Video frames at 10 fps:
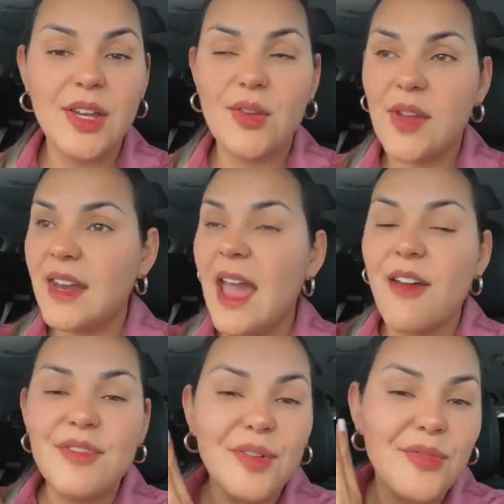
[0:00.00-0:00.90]
You can
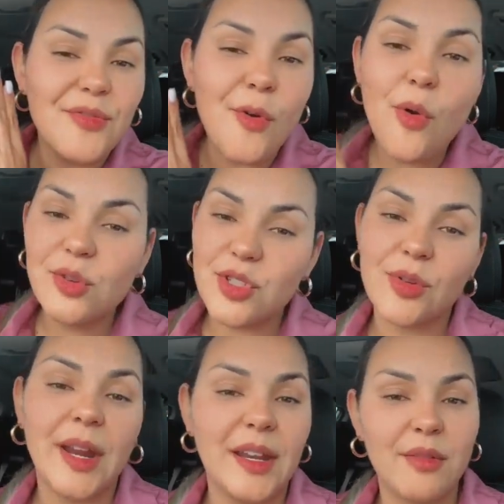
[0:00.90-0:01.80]
have the full
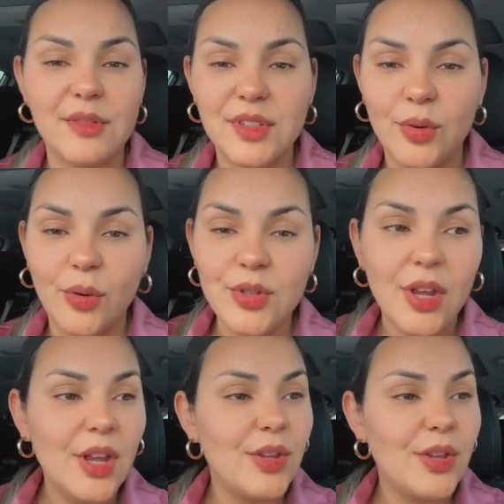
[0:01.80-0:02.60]
straightening result.